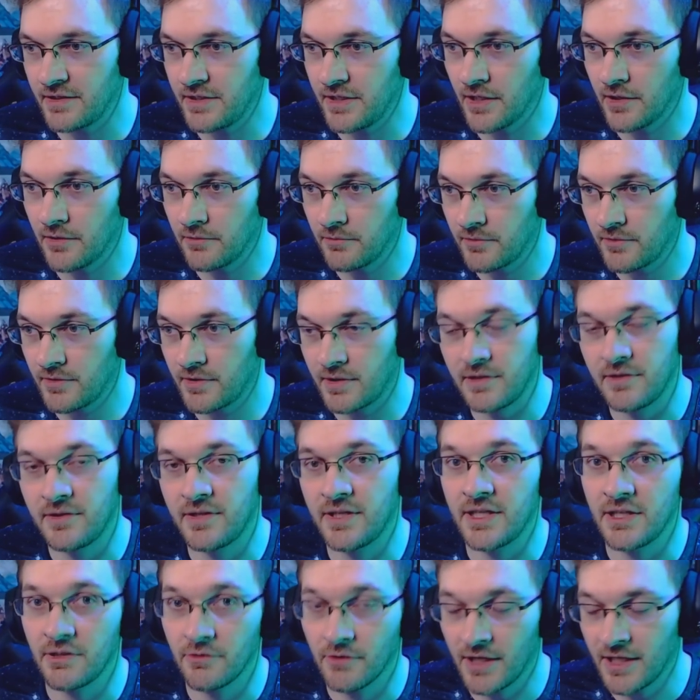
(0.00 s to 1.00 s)
you know,
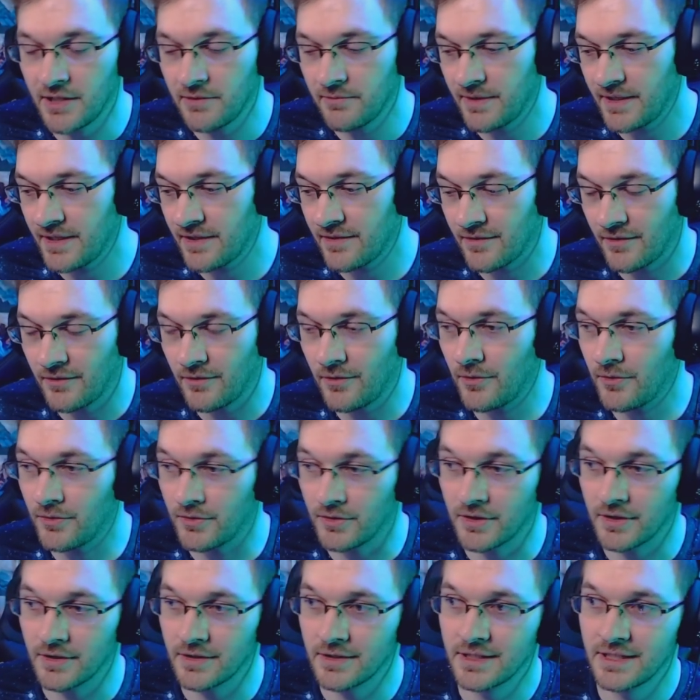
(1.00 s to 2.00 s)
continue on with,
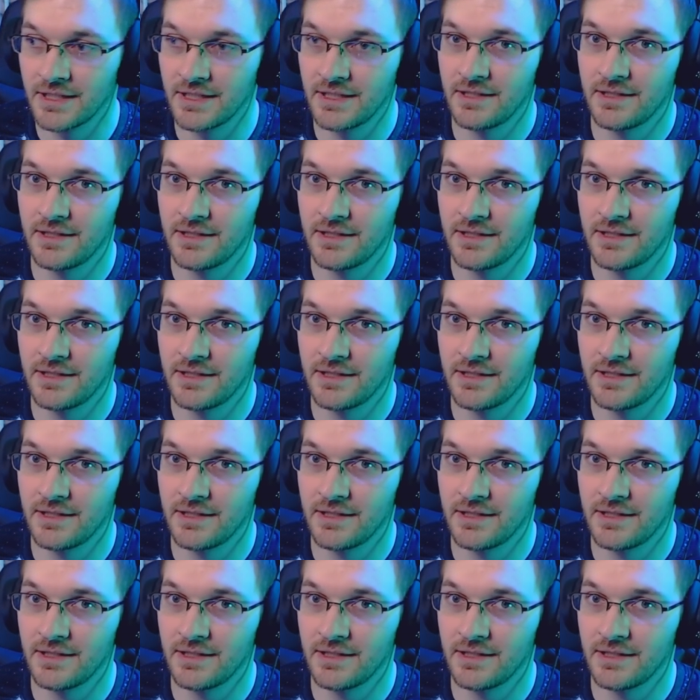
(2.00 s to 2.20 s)
or